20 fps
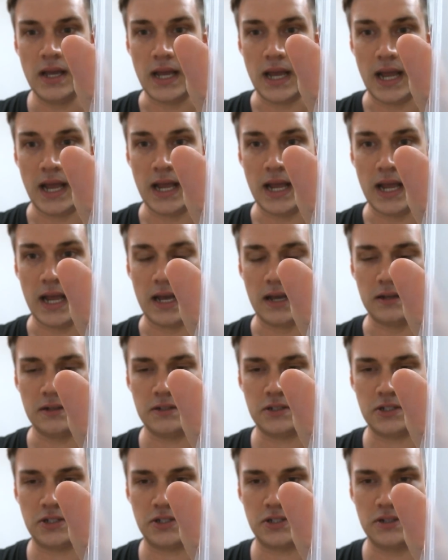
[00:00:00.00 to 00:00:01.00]

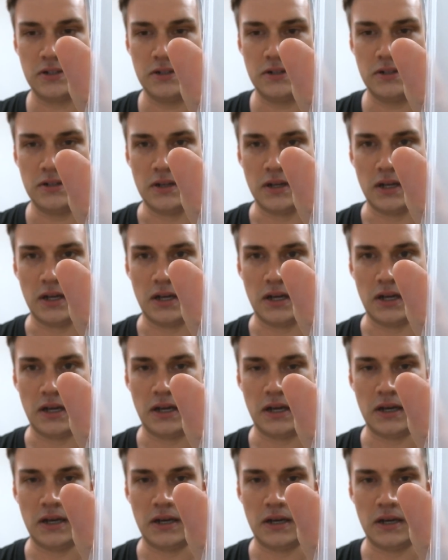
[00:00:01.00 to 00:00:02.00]
And
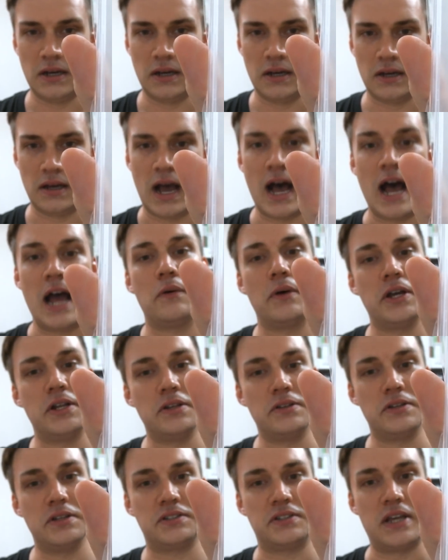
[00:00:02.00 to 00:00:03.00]
highlight
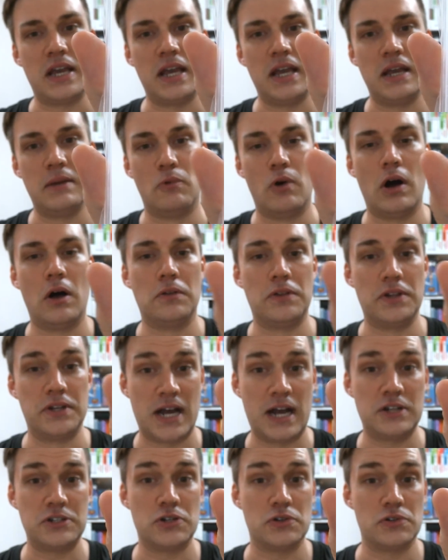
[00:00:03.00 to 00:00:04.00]
of this game, well, the
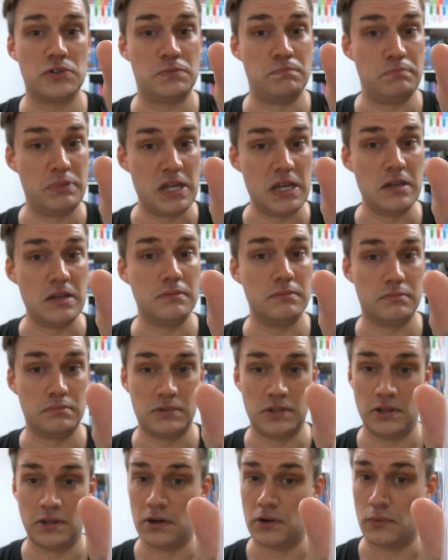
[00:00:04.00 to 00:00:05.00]
Dodgers beat
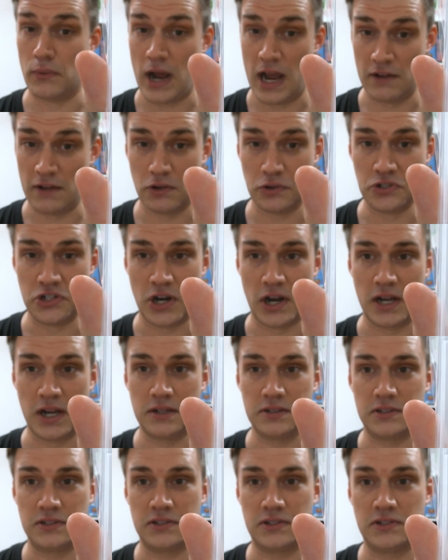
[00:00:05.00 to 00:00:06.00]
the rival
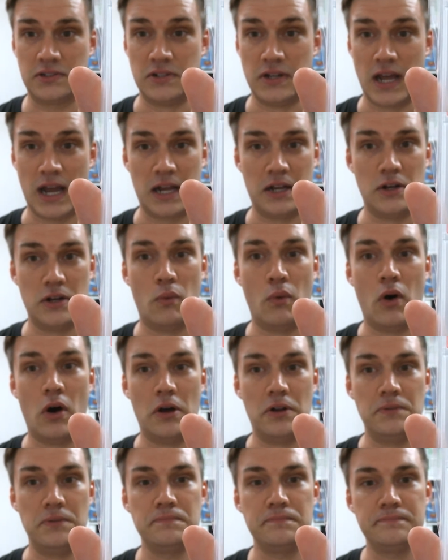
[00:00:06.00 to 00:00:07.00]
Giants
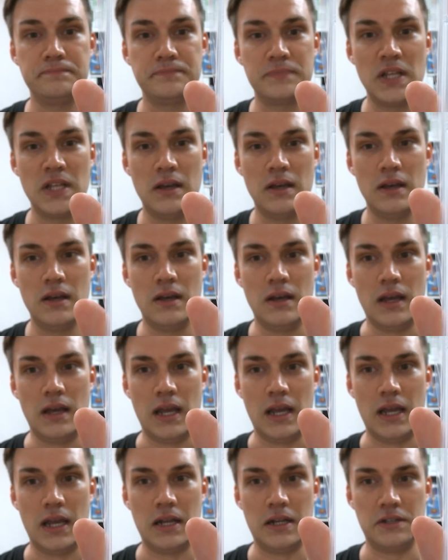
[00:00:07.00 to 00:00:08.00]
9-1.
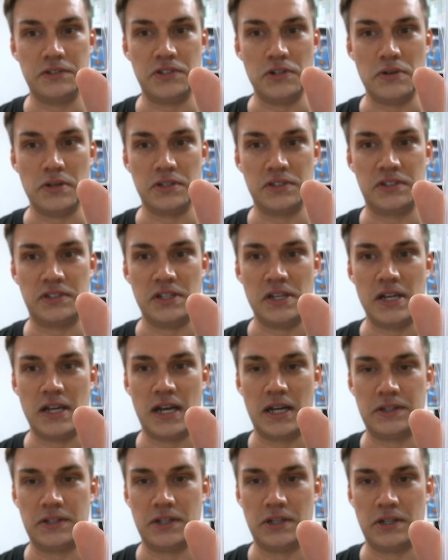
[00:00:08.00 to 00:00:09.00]
And as you can see
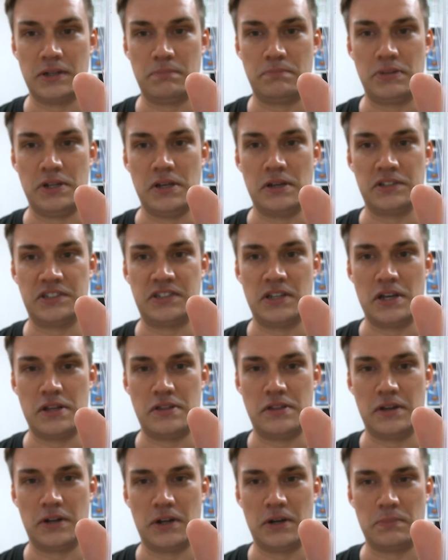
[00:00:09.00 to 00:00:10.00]
on the PSA
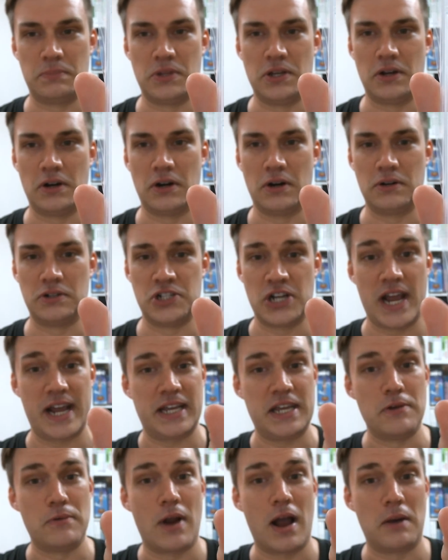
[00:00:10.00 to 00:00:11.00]
thing up there,
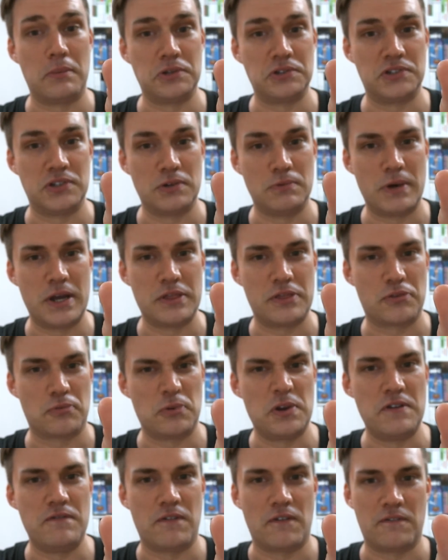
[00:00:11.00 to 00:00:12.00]
Jackie Robinson went
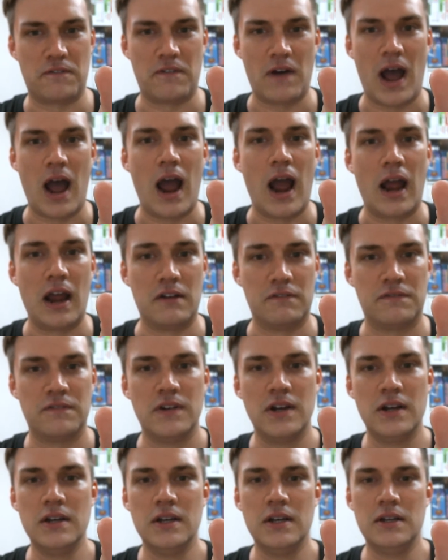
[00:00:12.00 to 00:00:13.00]
3 for 5.
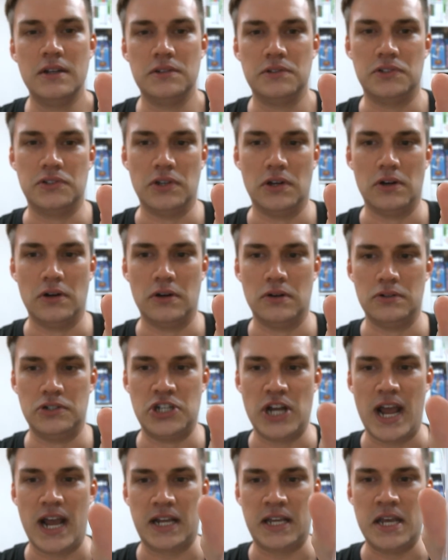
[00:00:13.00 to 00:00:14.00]
So
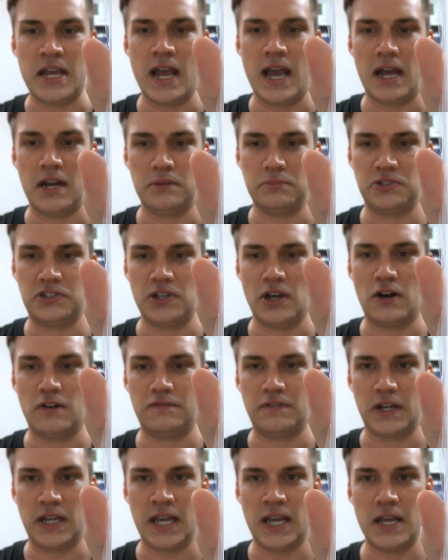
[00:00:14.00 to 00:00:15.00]
Jackie had
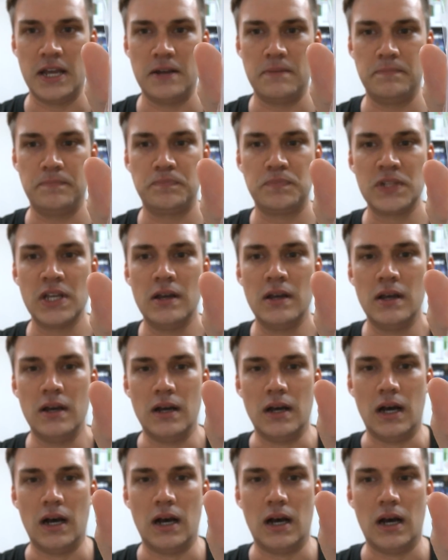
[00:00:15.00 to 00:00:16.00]
himself a game.
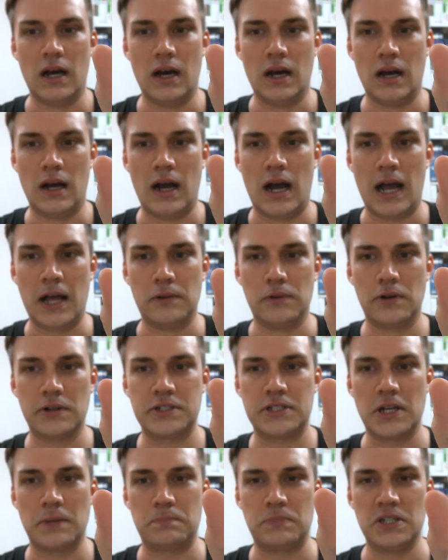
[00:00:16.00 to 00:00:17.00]
I
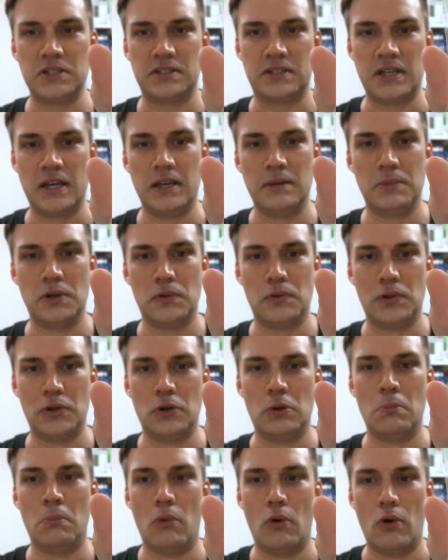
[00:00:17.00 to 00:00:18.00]
looked up this game a
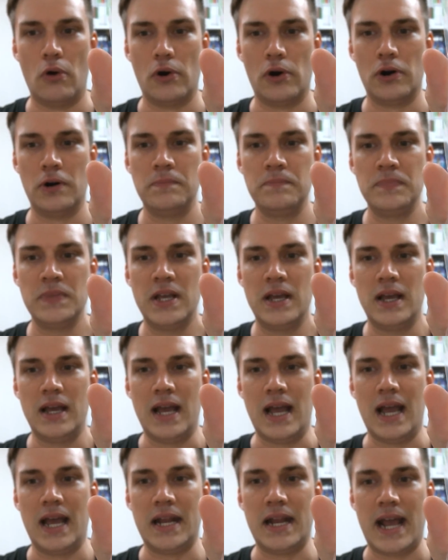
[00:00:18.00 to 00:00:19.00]
little more,
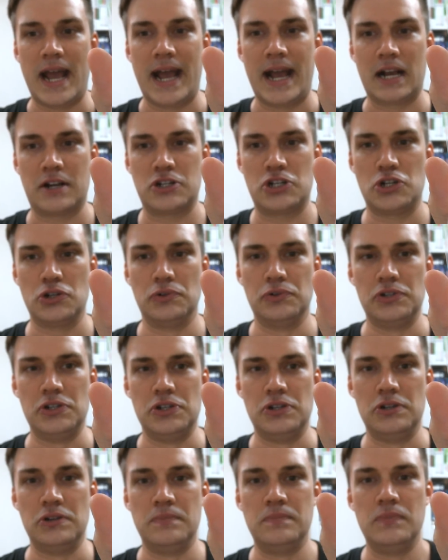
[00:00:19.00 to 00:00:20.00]
and
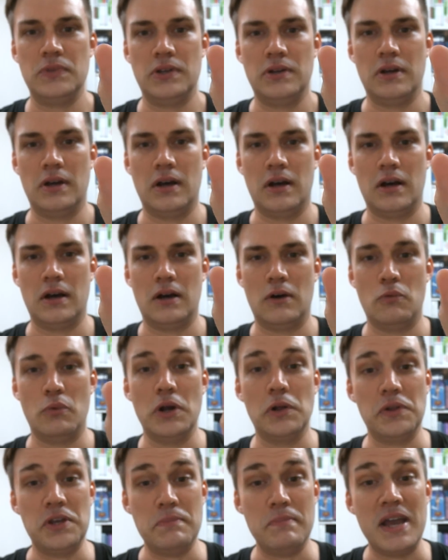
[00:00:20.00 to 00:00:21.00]
actually,
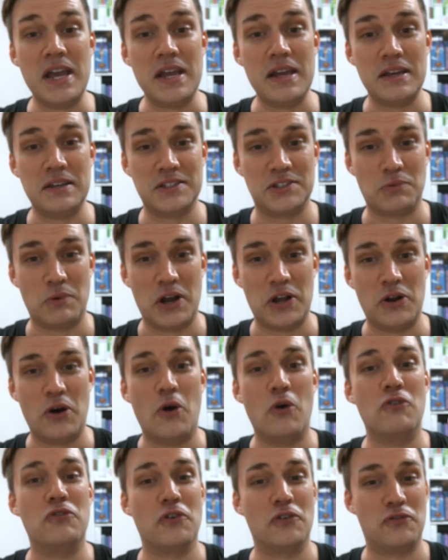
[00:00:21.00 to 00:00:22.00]
Willie Mays went
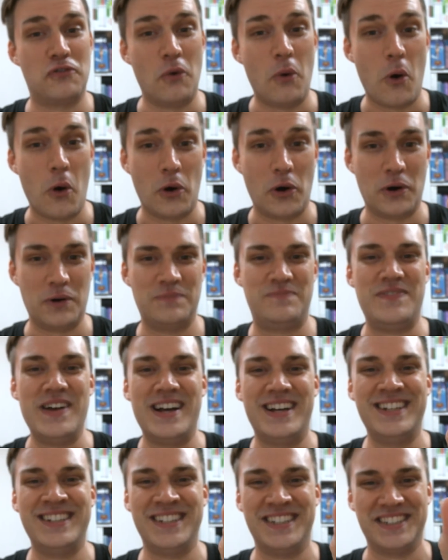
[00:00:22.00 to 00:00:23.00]
0 for 4.
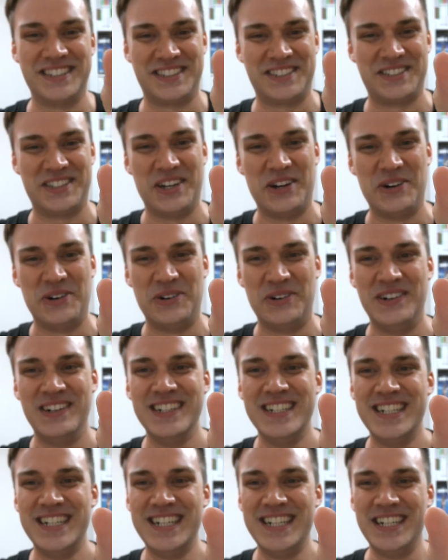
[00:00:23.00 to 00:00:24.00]
So
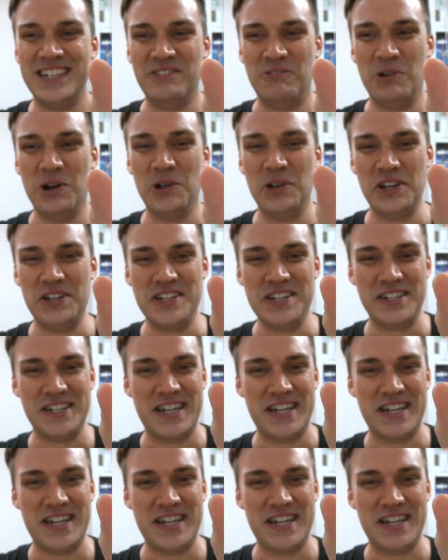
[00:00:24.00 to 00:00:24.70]
Willie didn't